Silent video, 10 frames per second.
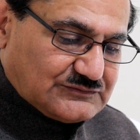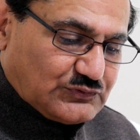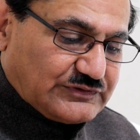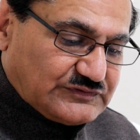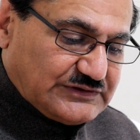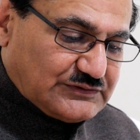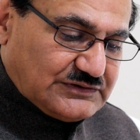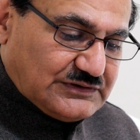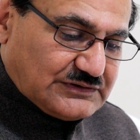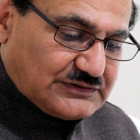Deen
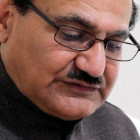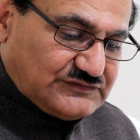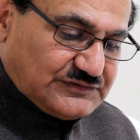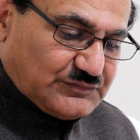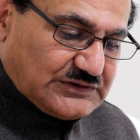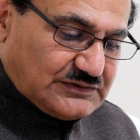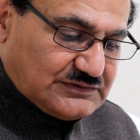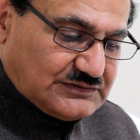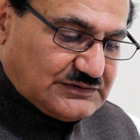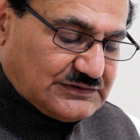al-Qayyimah,
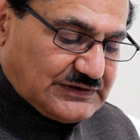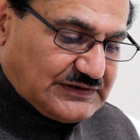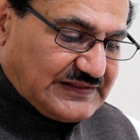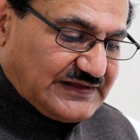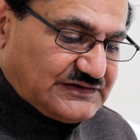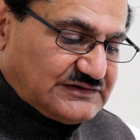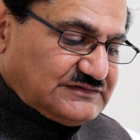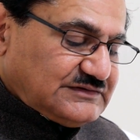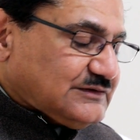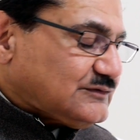and that
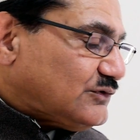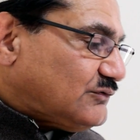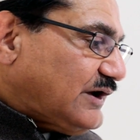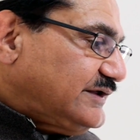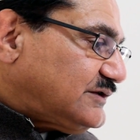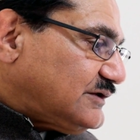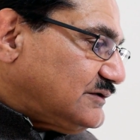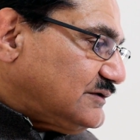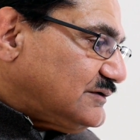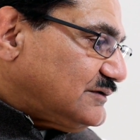is the right
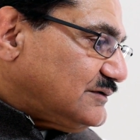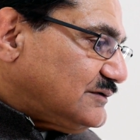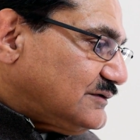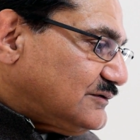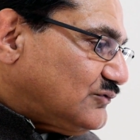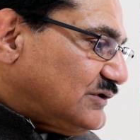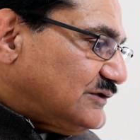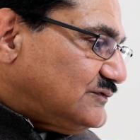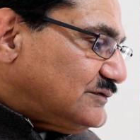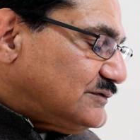
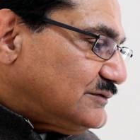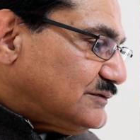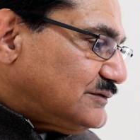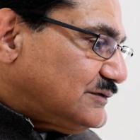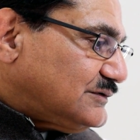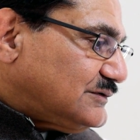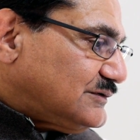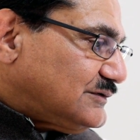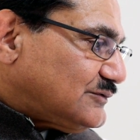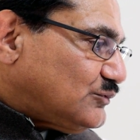religion.
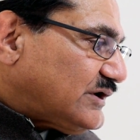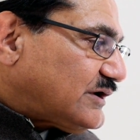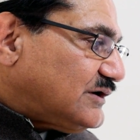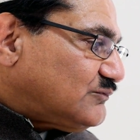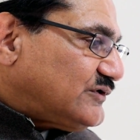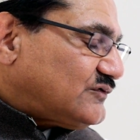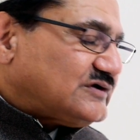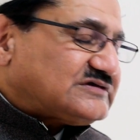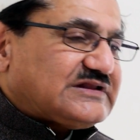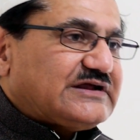Why can't we
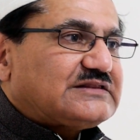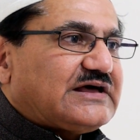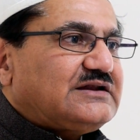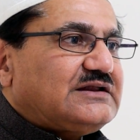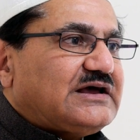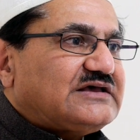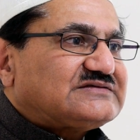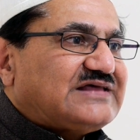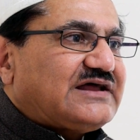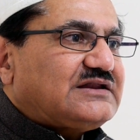translate that
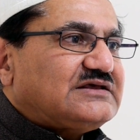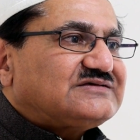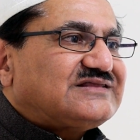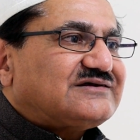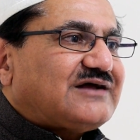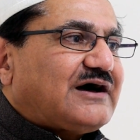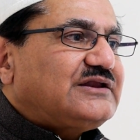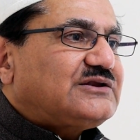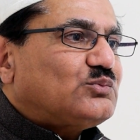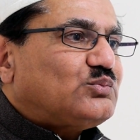as that is the
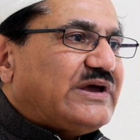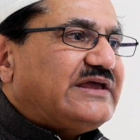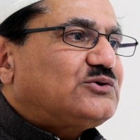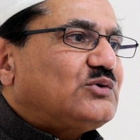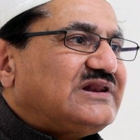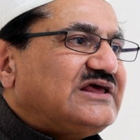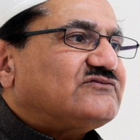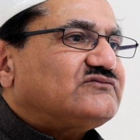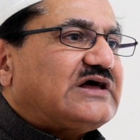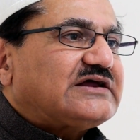right way to
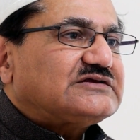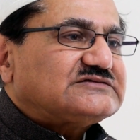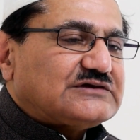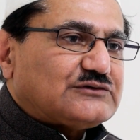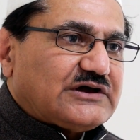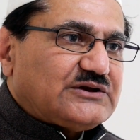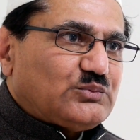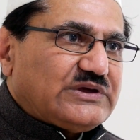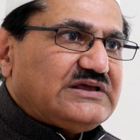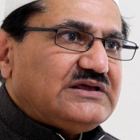live, that is the
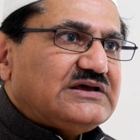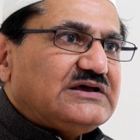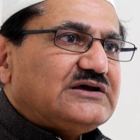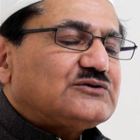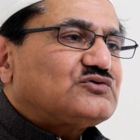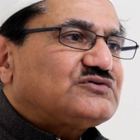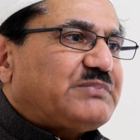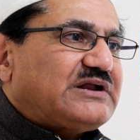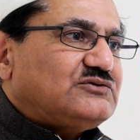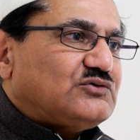right way to
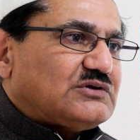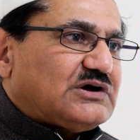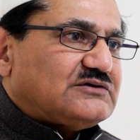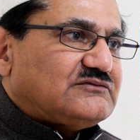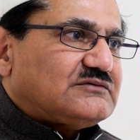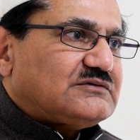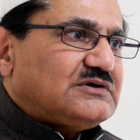spend your life?